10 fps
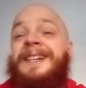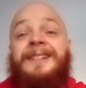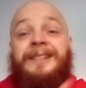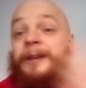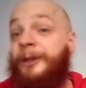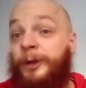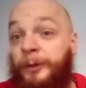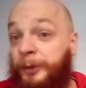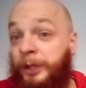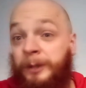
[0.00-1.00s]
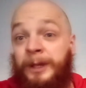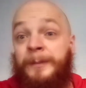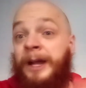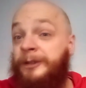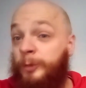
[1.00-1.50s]
to have a good three-way
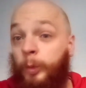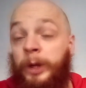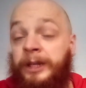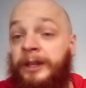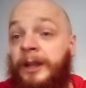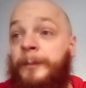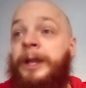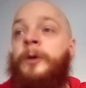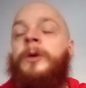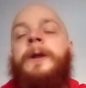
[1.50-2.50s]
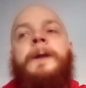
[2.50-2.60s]
match and win the belt.